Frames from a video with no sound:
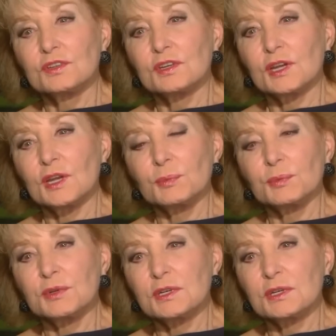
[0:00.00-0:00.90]
takes
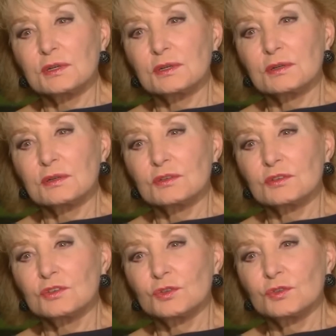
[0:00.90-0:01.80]
serious work to
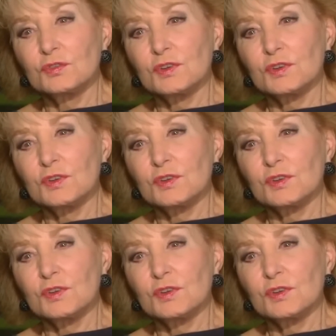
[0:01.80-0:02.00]
hold up.